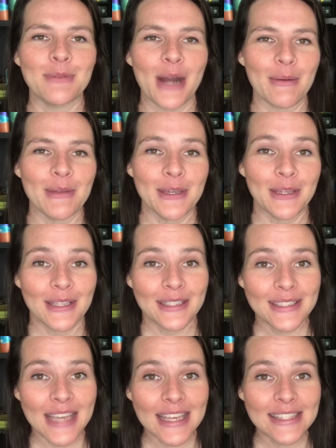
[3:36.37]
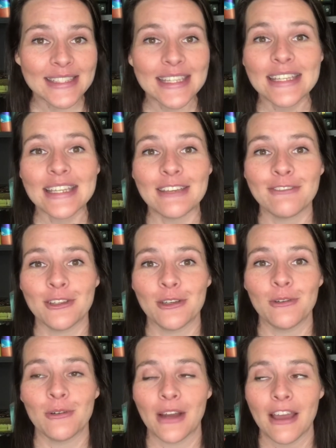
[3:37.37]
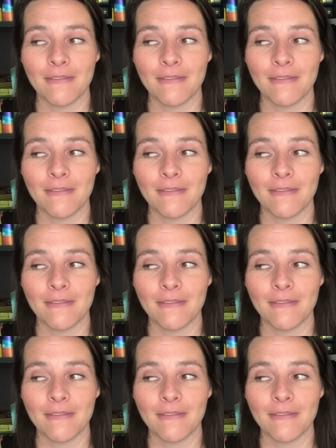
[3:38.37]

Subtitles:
probably could have guessed it if you